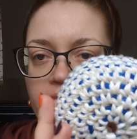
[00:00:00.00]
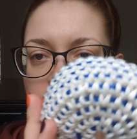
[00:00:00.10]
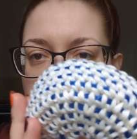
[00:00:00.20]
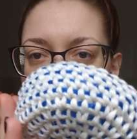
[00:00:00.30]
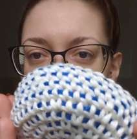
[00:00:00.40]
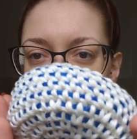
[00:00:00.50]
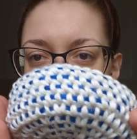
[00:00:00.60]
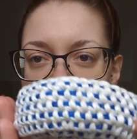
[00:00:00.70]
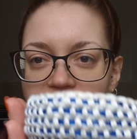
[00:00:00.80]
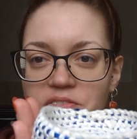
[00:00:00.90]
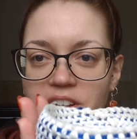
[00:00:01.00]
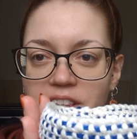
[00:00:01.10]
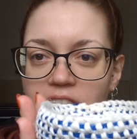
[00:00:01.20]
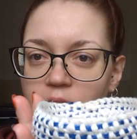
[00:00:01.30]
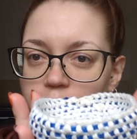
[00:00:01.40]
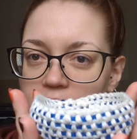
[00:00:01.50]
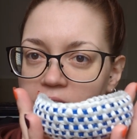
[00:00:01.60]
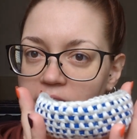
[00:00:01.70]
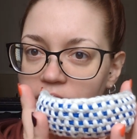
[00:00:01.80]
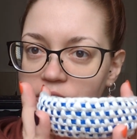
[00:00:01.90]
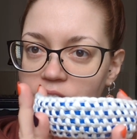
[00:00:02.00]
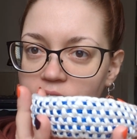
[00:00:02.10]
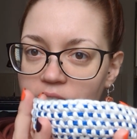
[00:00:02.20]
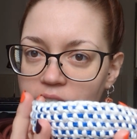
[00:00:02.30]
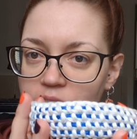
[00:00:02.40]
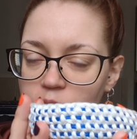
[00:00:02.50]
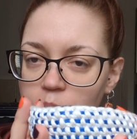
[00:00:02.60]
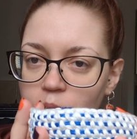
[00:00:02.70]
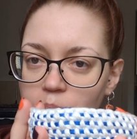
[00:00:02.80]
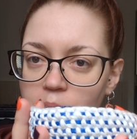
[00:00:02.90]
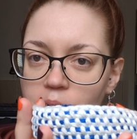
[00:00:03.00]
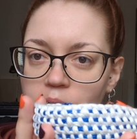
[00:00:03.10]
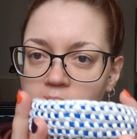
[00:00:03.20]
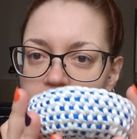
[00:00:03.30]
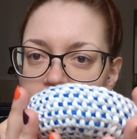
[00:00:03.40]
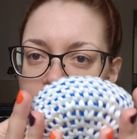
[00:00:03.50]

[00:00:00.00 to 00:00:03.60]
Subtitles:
until I was satisfied that I would have a small bowl.